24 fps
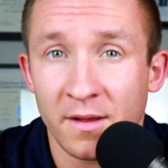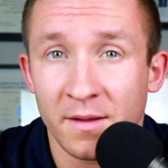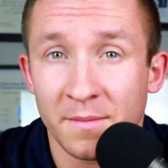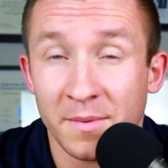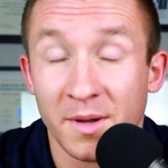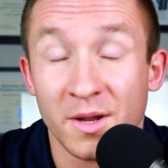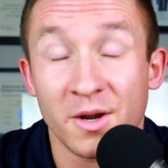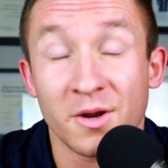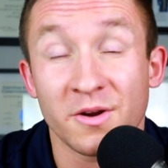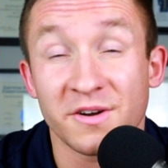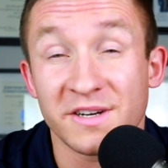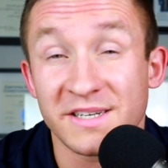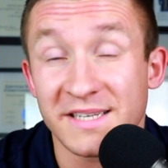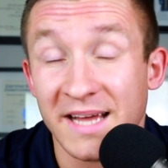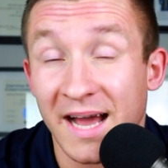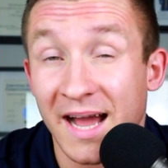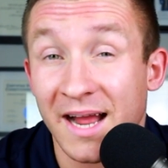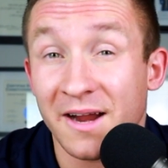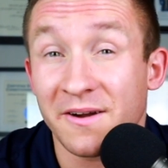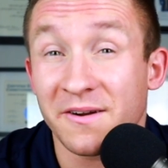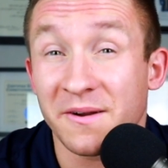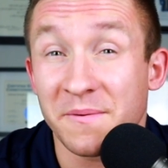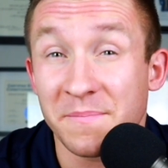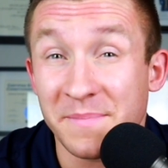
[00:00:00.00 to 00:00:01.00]
but her
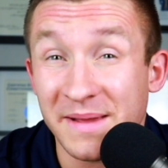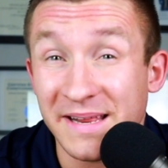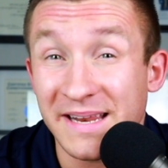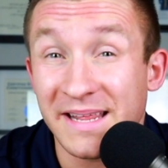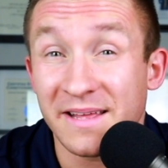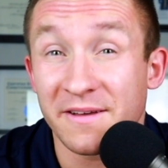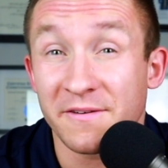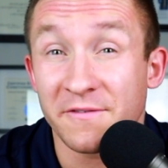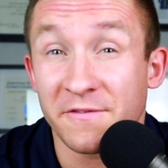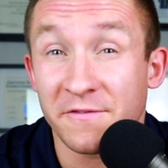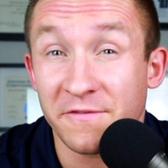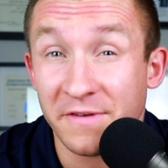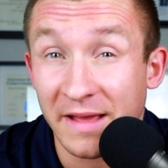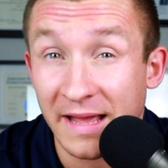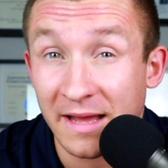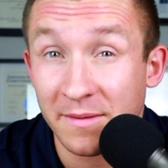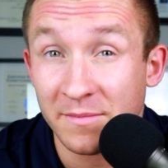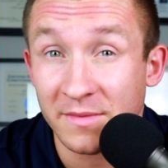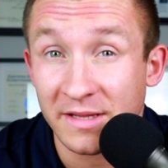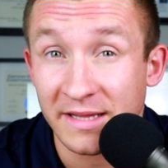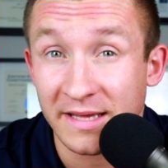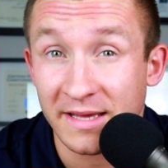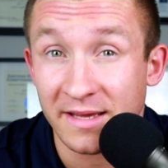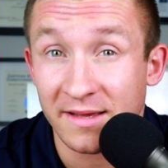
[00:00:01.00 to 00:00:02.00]
entire immediate
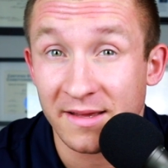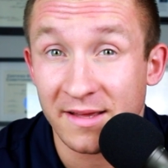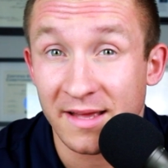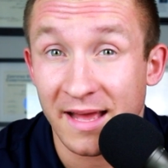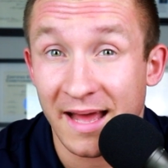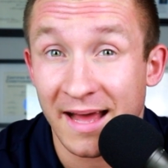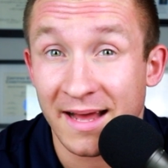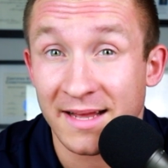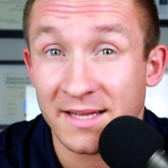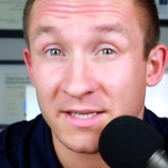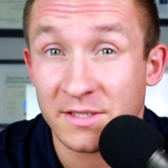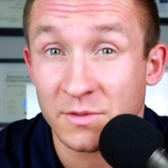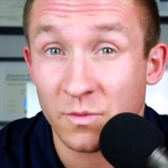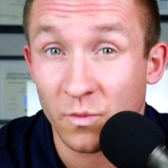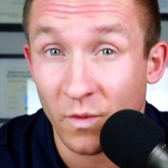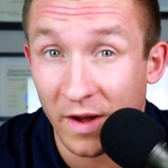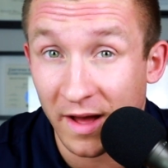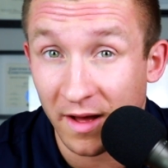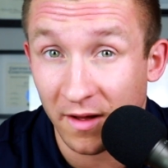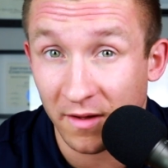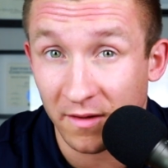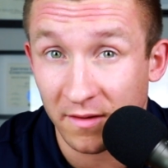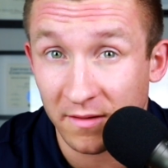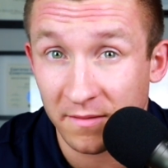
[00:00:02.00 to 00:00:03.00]
family as
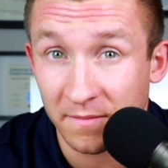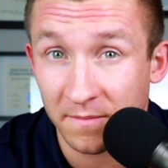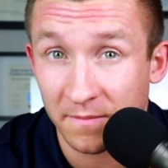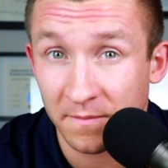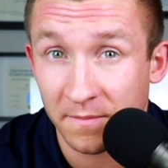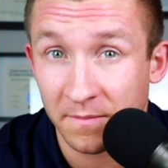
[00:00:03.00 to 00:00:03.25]
well.